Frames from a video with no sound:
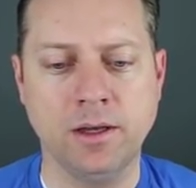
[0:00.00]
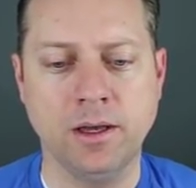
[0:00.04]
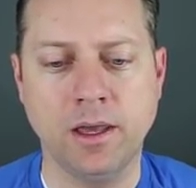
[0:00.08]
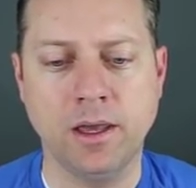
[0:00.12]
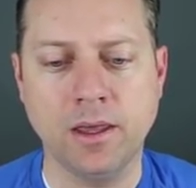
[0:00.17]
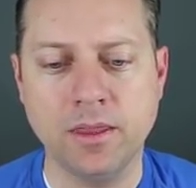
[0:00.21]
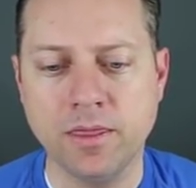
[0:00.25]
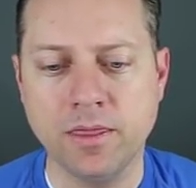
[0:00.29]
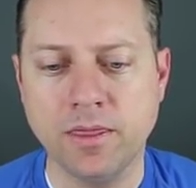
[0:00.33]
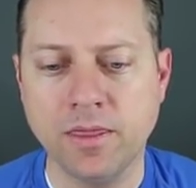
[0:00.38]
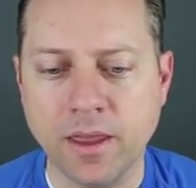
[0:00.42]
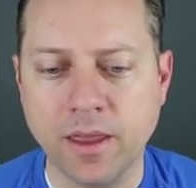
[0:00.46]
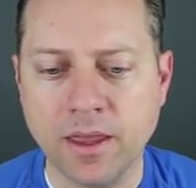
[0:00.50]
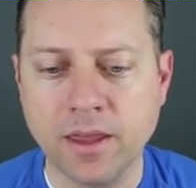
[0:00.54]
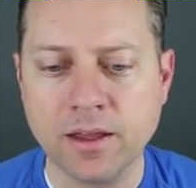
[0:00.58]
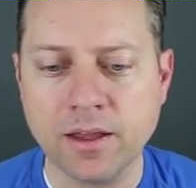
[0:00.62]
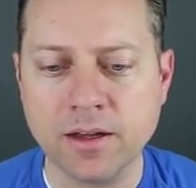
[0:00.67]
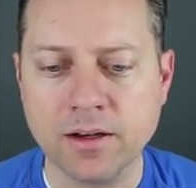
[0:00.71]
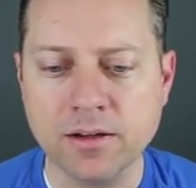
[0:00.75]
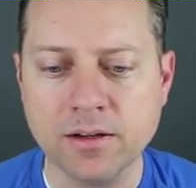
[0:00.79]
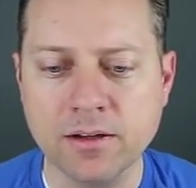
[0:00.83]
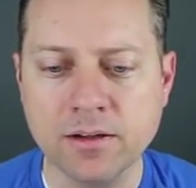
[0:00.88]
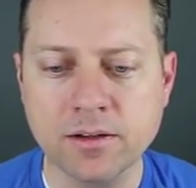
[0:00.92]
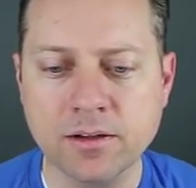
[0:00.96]
And
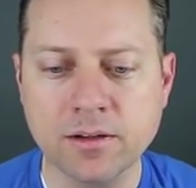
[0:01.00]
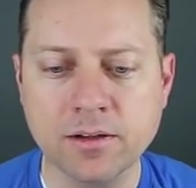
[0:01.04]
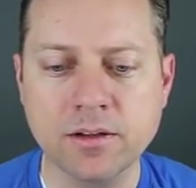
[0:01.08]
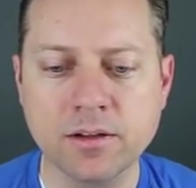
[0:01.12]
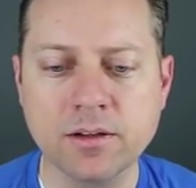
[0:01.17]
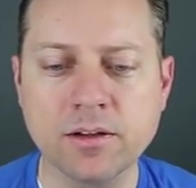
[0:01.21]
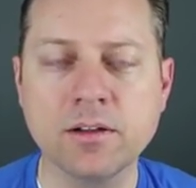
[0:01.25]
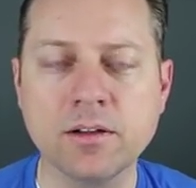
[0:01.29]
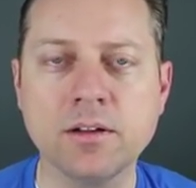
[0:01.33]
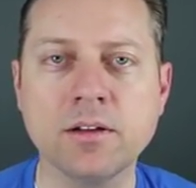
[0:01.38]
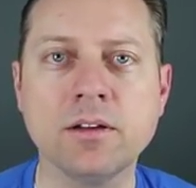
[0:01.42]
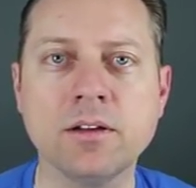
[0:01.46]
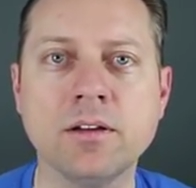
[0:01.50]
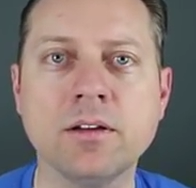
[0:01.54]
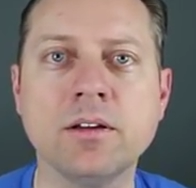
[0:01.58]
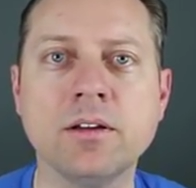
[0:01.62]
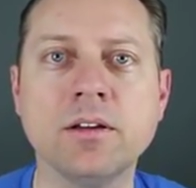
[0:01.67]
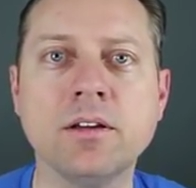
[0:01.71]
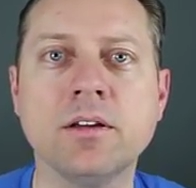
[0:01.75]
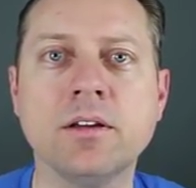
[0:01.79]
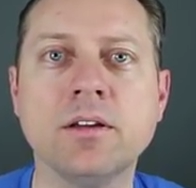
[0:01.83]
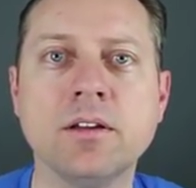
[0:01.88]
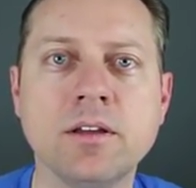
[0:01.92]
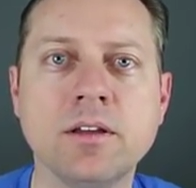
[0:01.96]
then
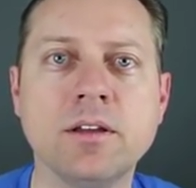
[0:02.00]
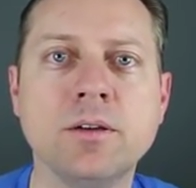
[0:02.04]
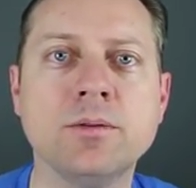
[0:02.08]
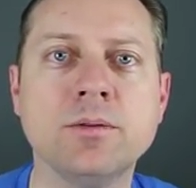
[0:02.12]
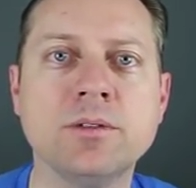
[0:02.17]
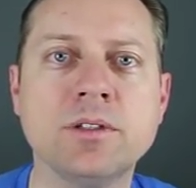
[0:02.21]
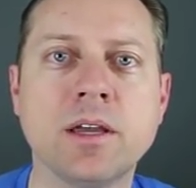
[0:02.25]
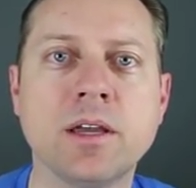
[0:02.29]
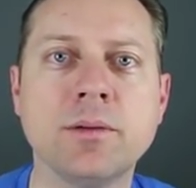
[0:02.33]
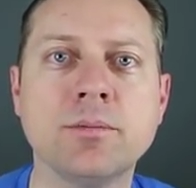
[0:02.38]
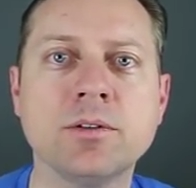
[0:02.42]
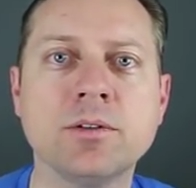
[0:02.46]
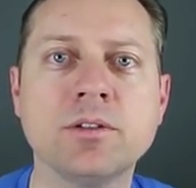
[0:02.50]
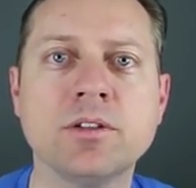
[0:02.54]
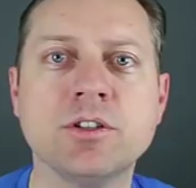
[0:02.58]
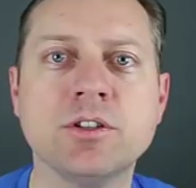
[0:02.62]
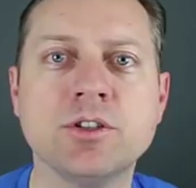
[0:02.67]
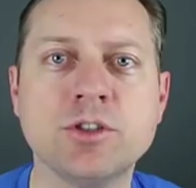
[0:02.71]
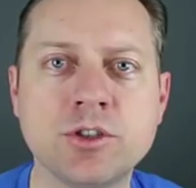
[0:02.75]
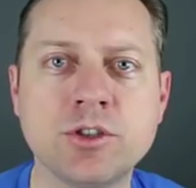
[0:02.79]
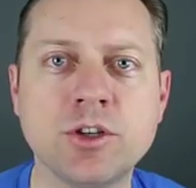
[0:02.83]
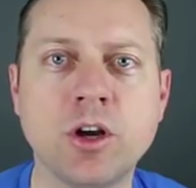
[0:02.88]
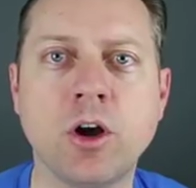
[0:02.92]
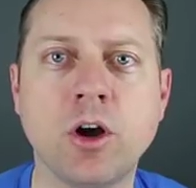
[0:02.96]
he was able to
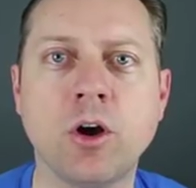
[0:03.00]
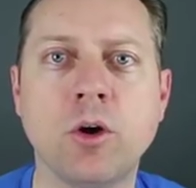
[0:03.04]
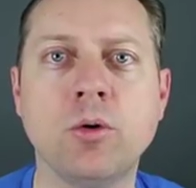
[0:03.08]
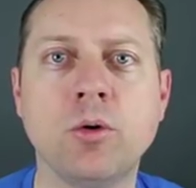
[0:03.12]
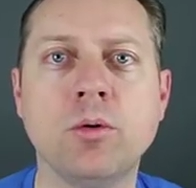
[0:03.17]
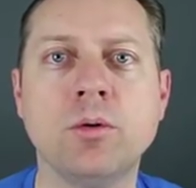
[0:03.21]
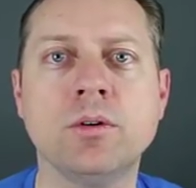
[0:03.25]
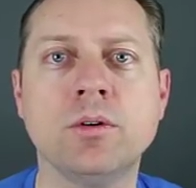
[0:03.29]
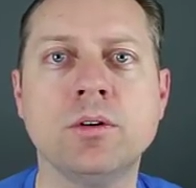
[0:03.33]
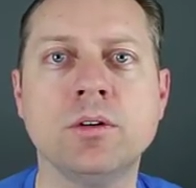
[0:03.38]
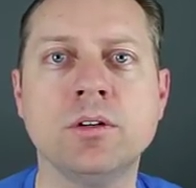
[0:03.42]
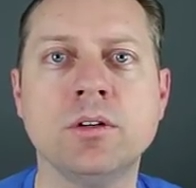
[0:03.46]
show